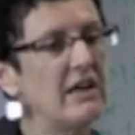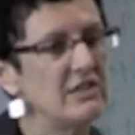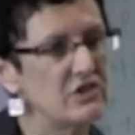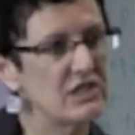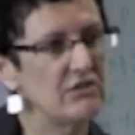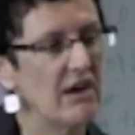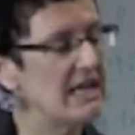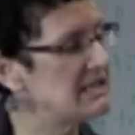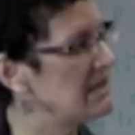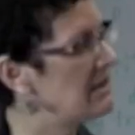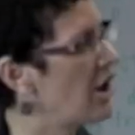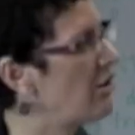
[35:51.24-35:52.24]
Attrition rates
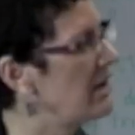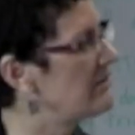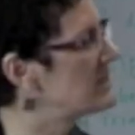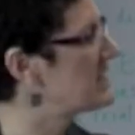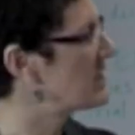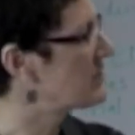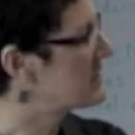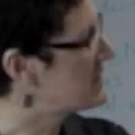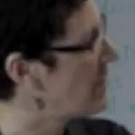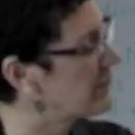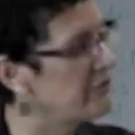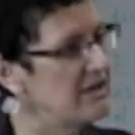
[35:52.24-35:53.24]
in low-level sexual
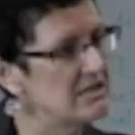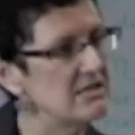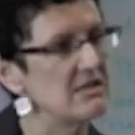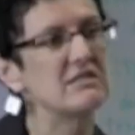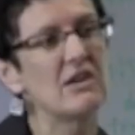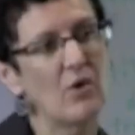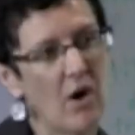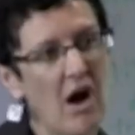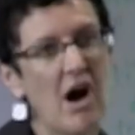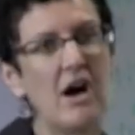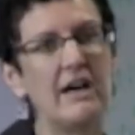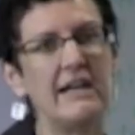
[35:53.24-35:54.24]
assault offences are so
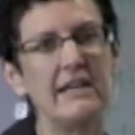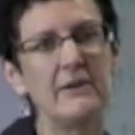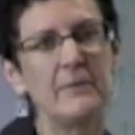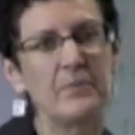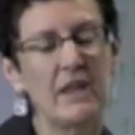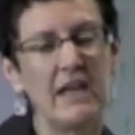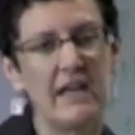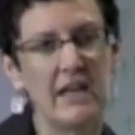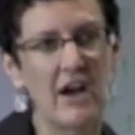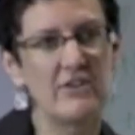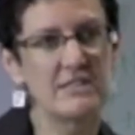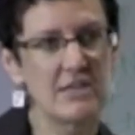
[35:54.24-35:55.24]
high in
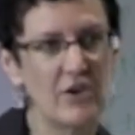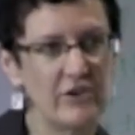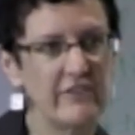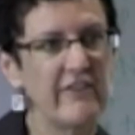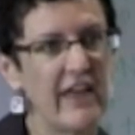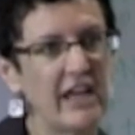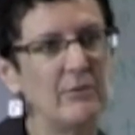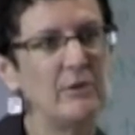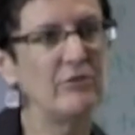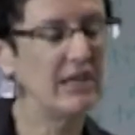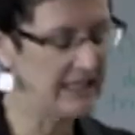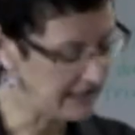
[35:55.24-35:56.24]
Arizona that they could be
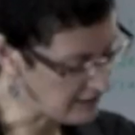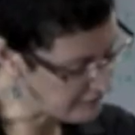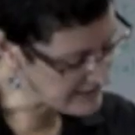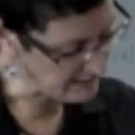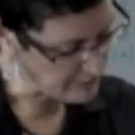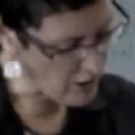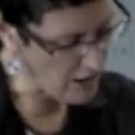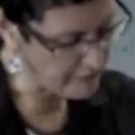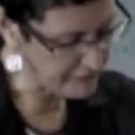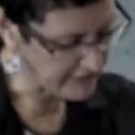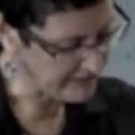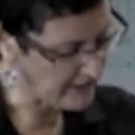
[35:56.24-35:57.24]
really reasonably
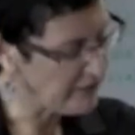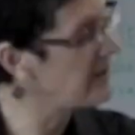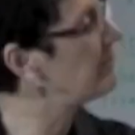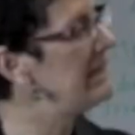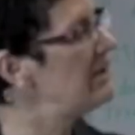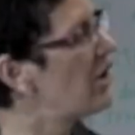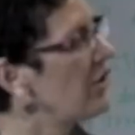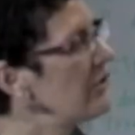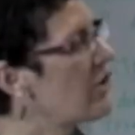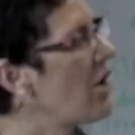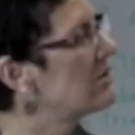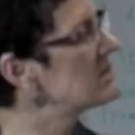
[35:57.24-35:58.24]
confident that there'd be no
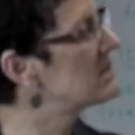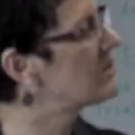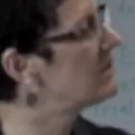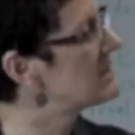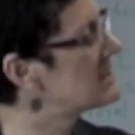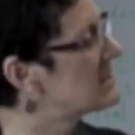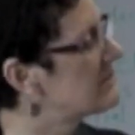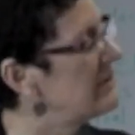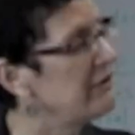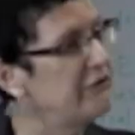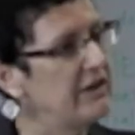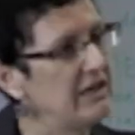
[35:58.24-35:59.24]
consequences for
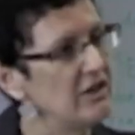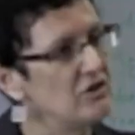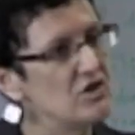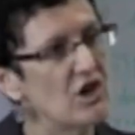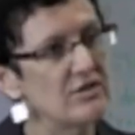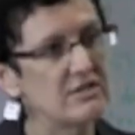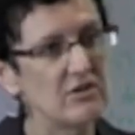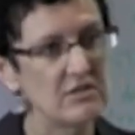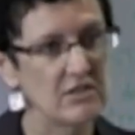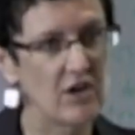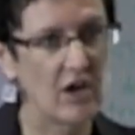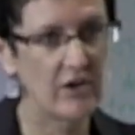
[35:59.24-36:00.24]
the offender who chose not
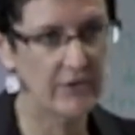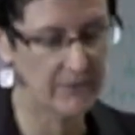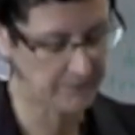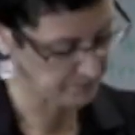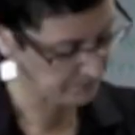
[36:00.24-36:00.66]
to go.